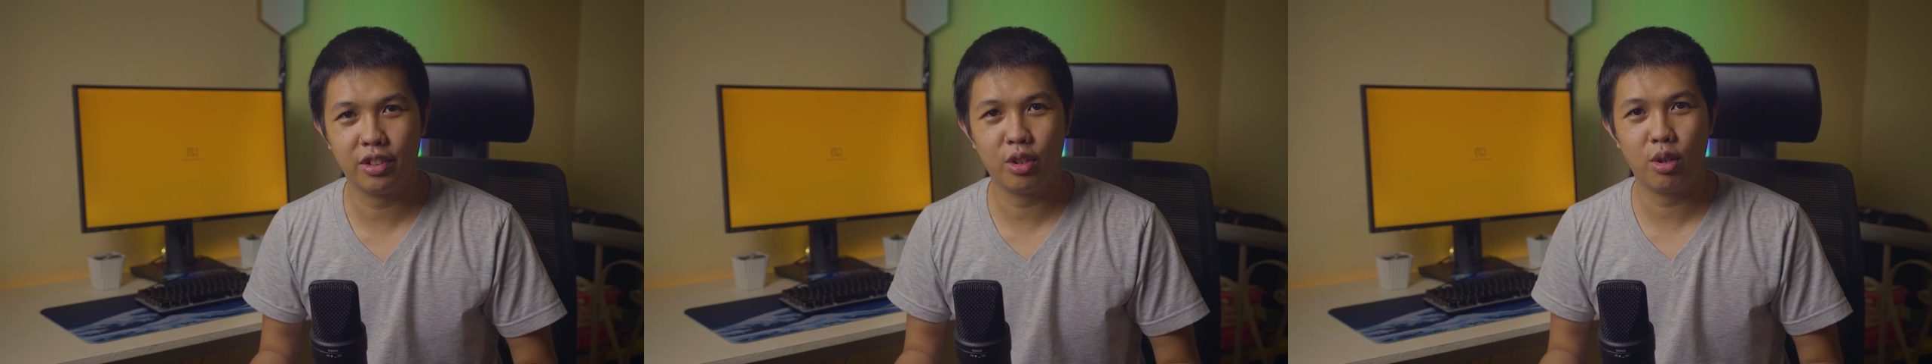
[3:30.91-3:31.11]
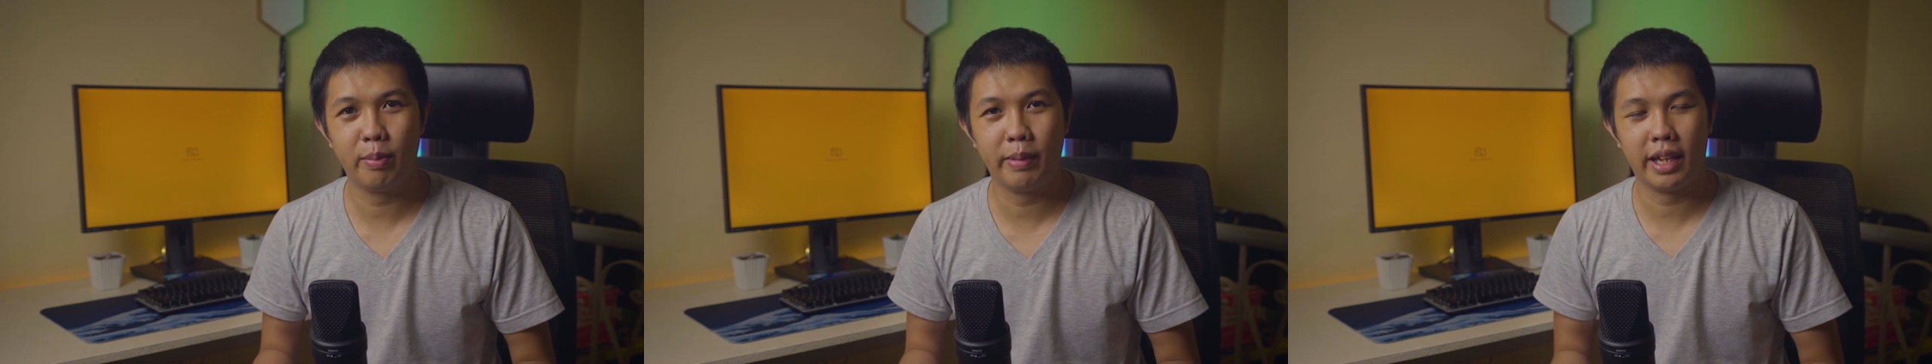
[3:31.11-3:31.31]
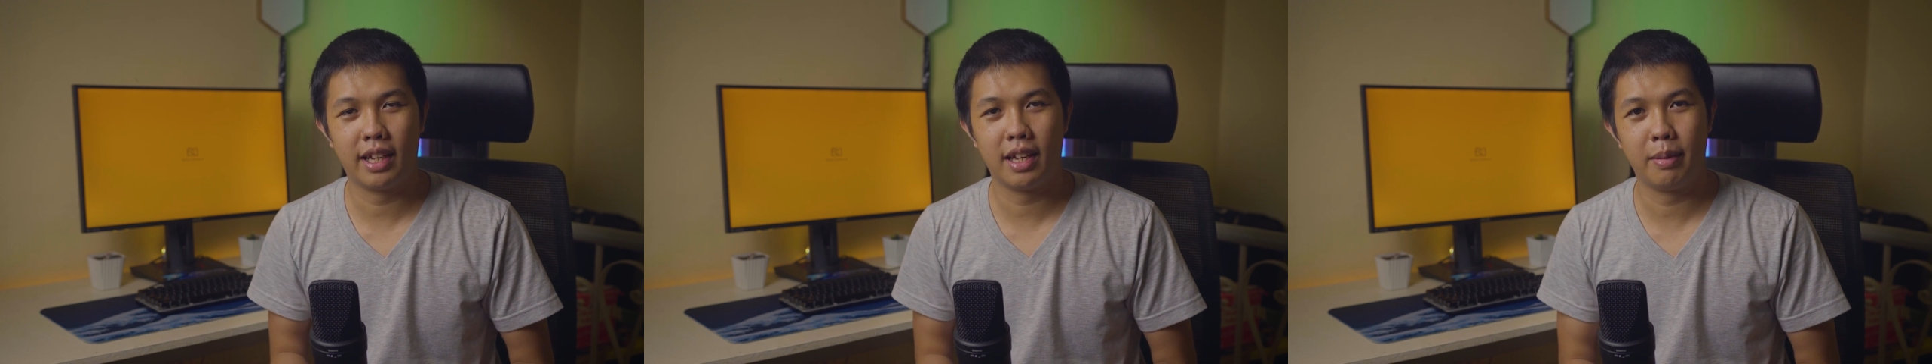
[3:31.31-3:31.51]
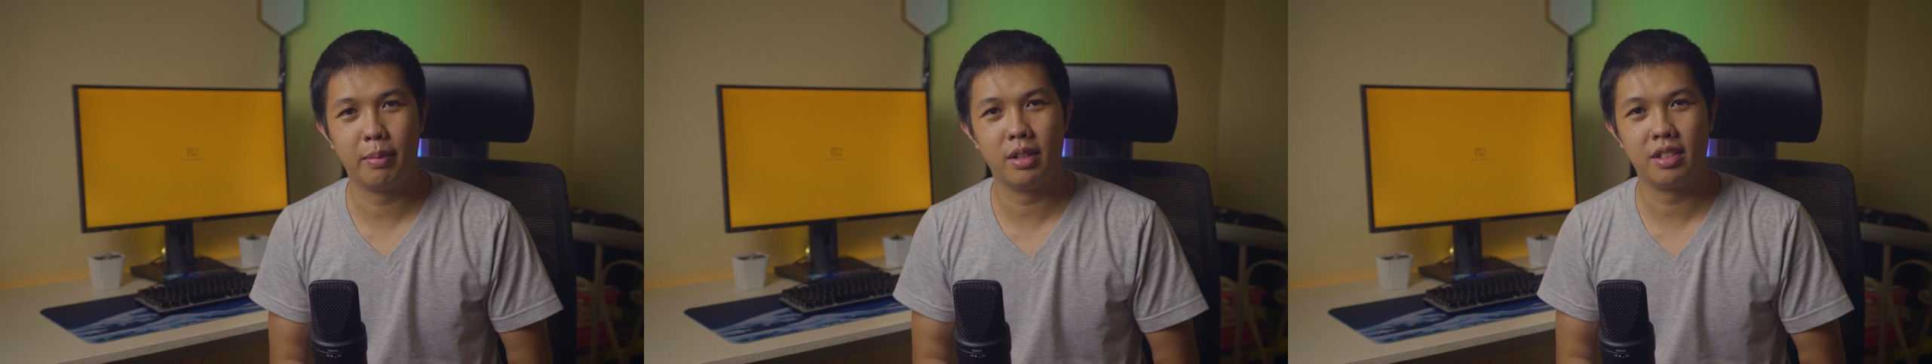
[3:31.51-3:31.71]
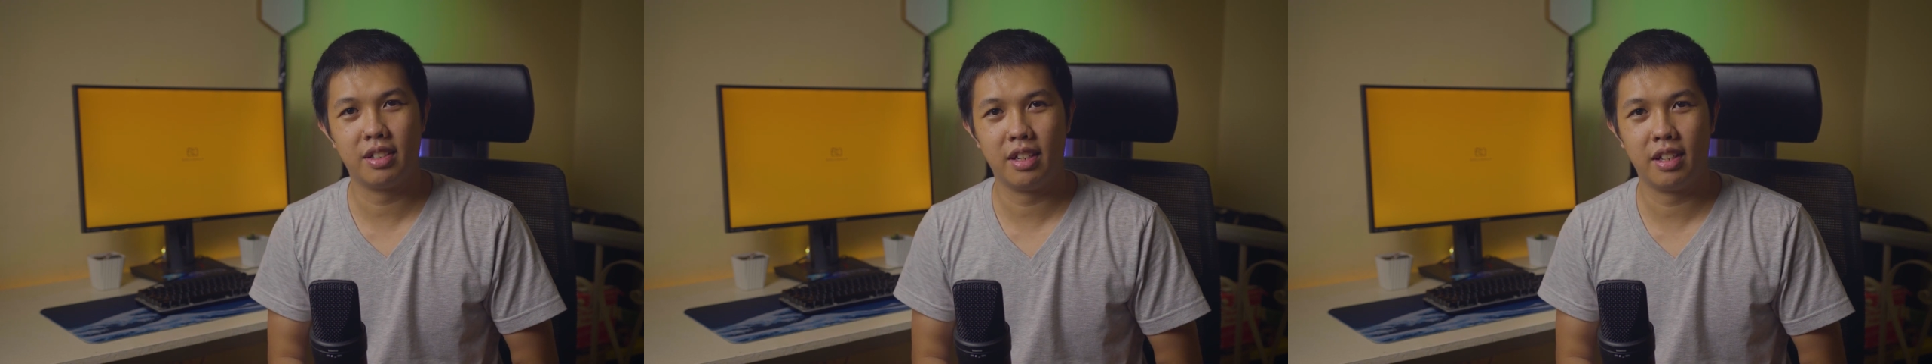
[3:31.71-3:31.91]
to know my
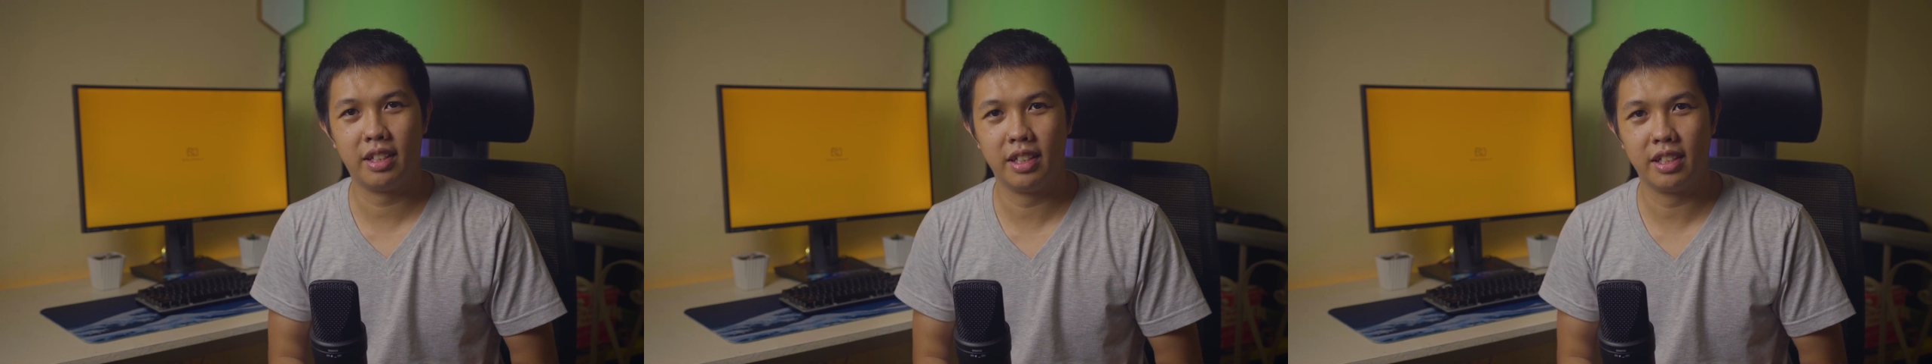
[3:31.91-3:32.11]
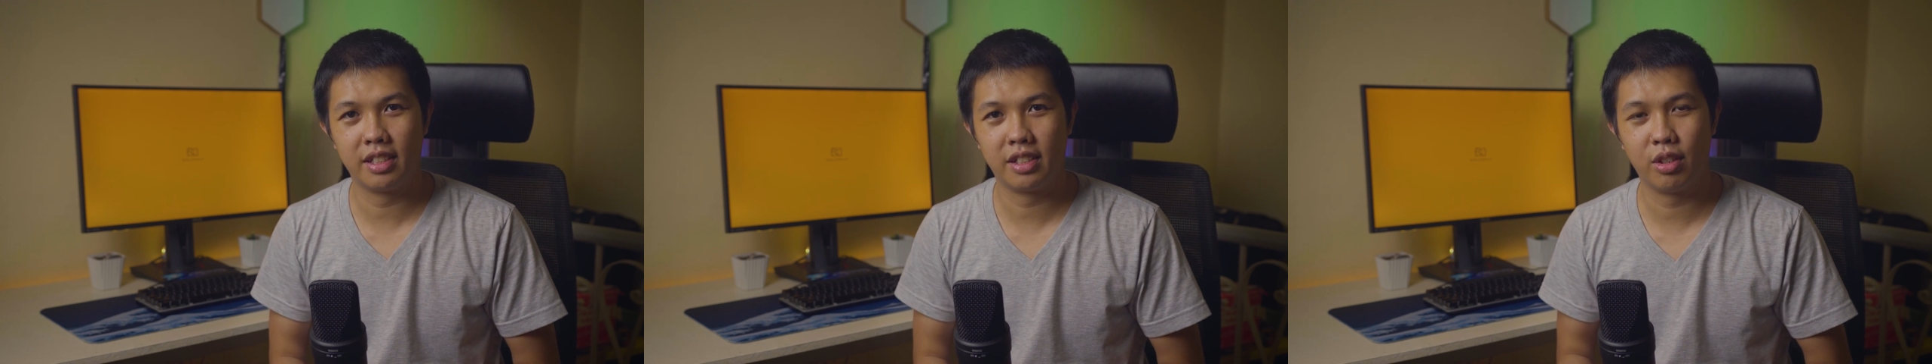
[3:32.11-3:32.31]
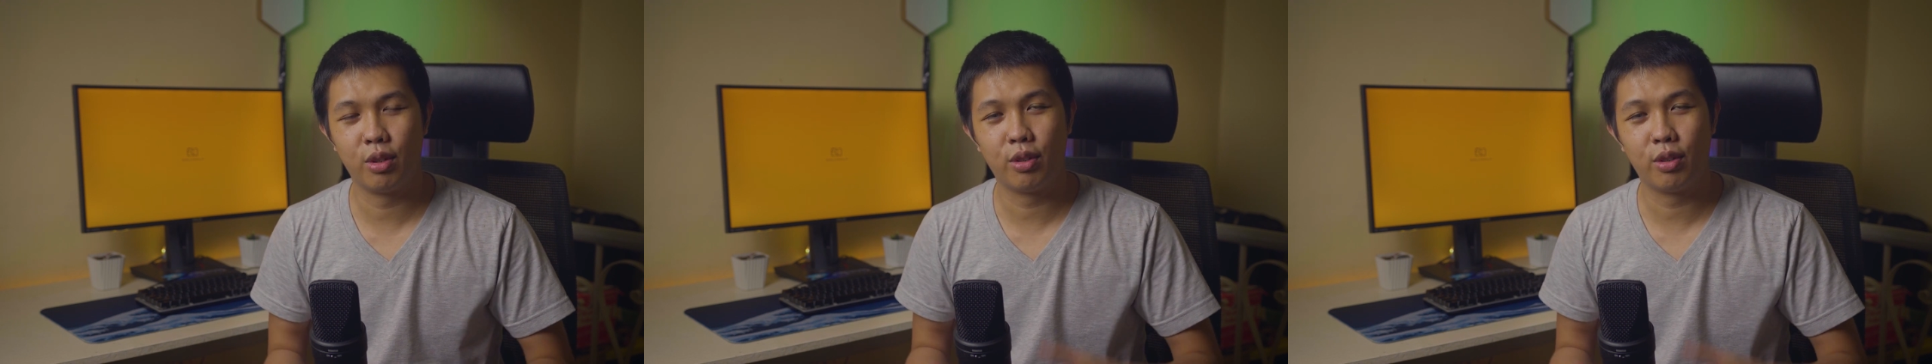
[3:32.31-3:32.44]
camera settings.